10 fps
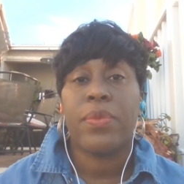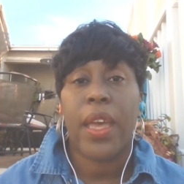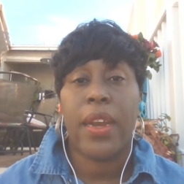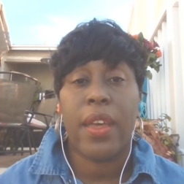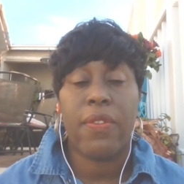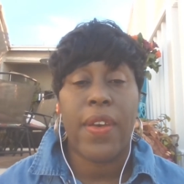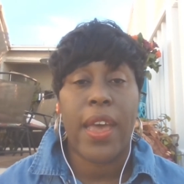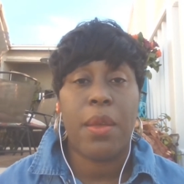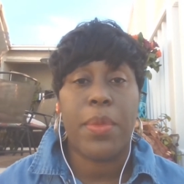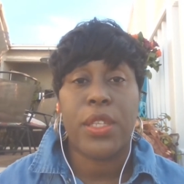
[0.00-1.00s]
enough
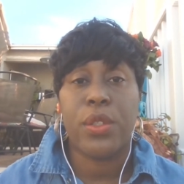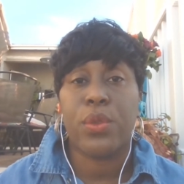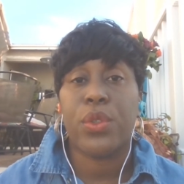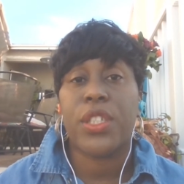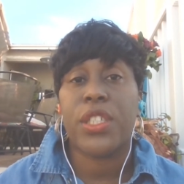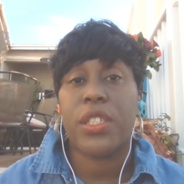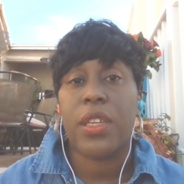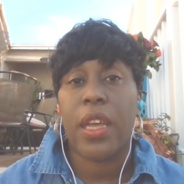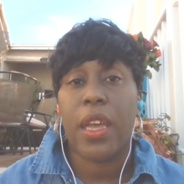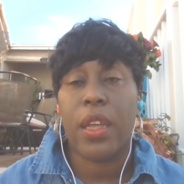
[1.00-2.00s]
vitamins,
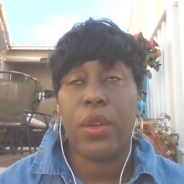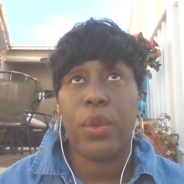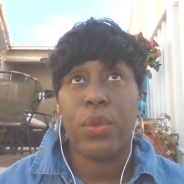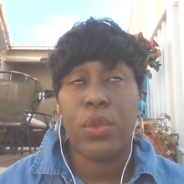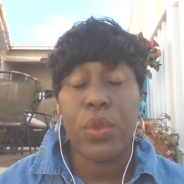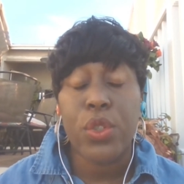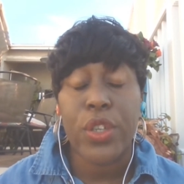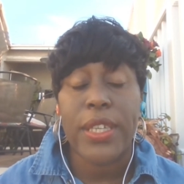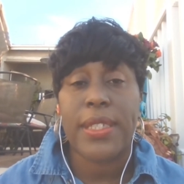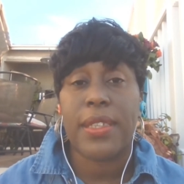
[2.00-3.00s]
nutrients,
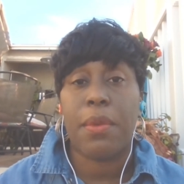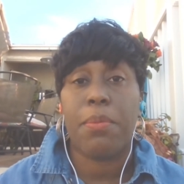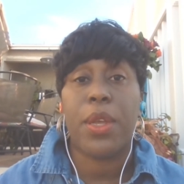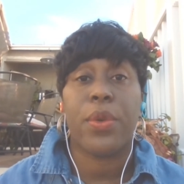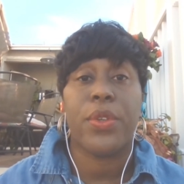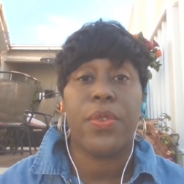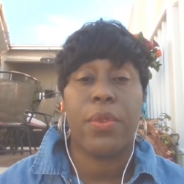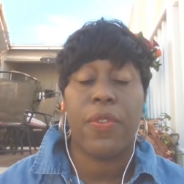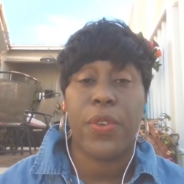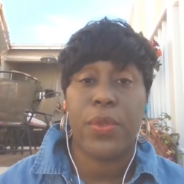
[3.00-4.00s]
and minerals from
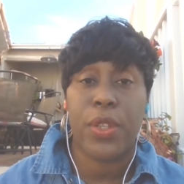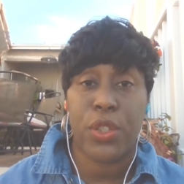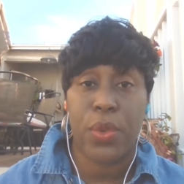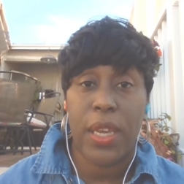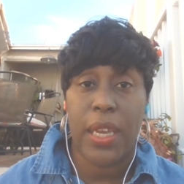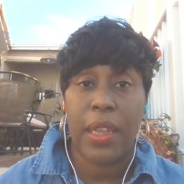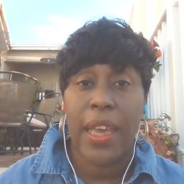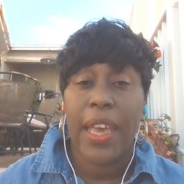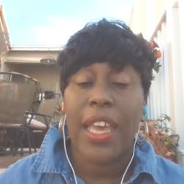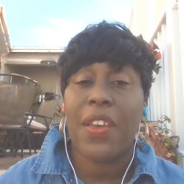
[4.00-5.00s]
the food that you eat
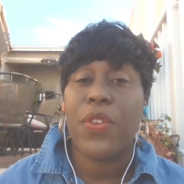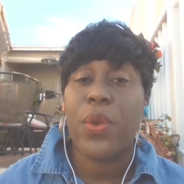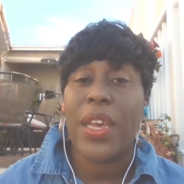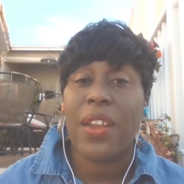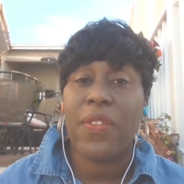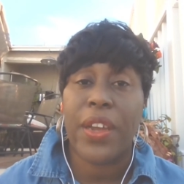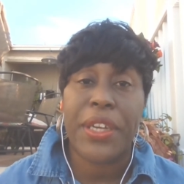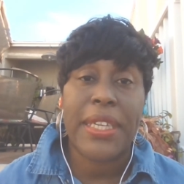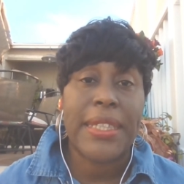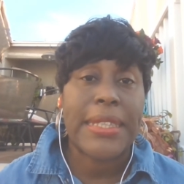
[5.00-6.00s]
if you eat a
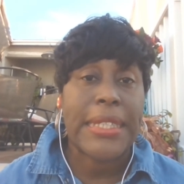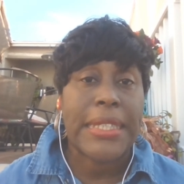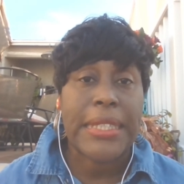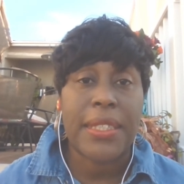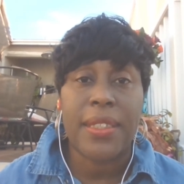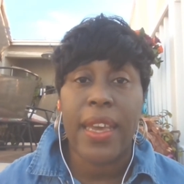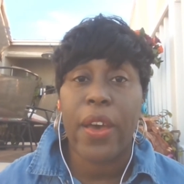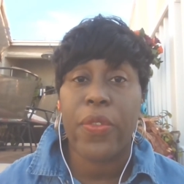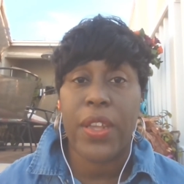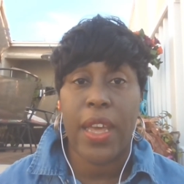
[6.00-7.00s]
very clean,
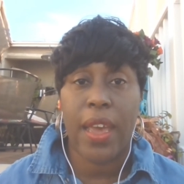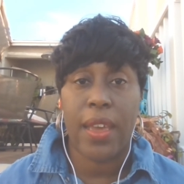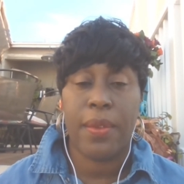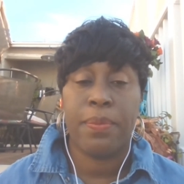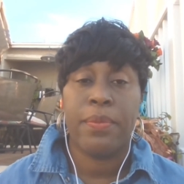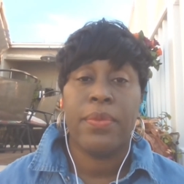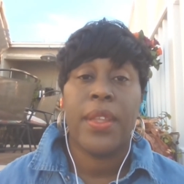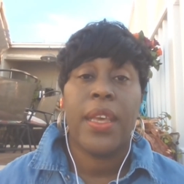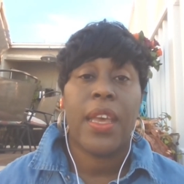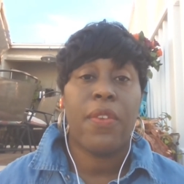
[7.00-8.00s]
healthy diet.
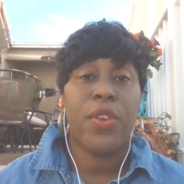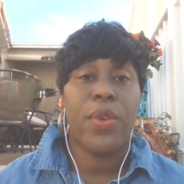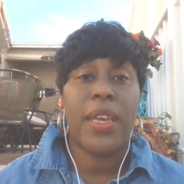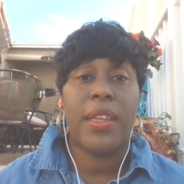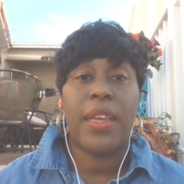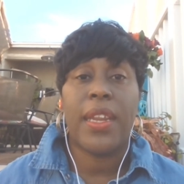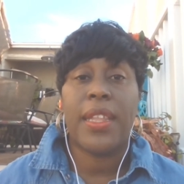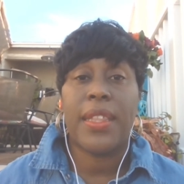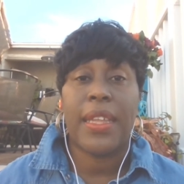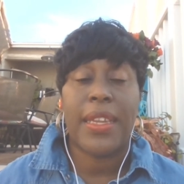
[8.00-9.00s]
If you eat
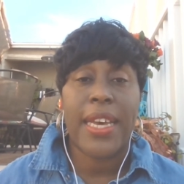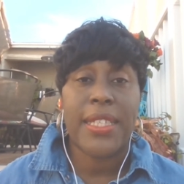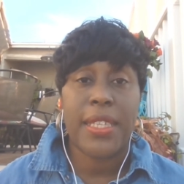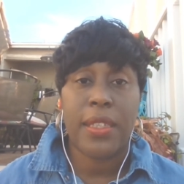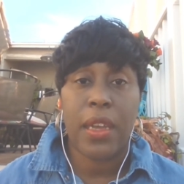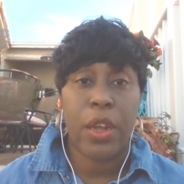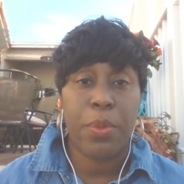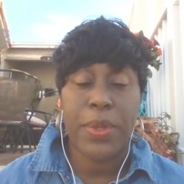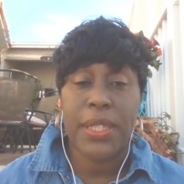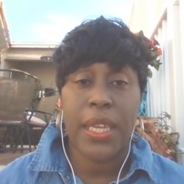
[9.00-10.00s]
anything less than
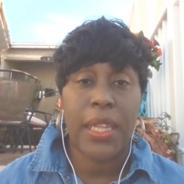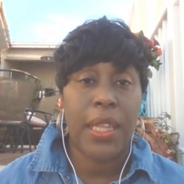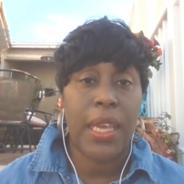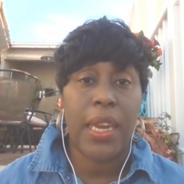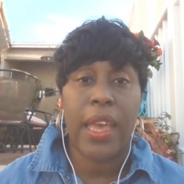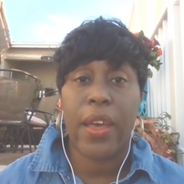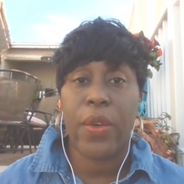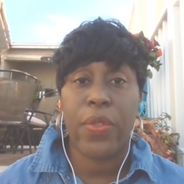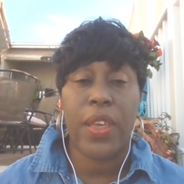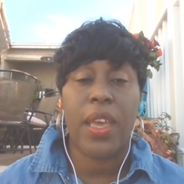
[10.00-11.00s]
100% clean,
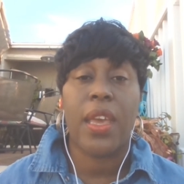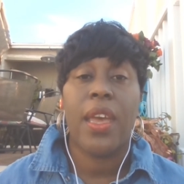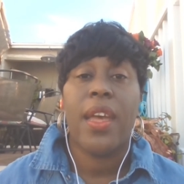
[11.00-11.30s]
healthy,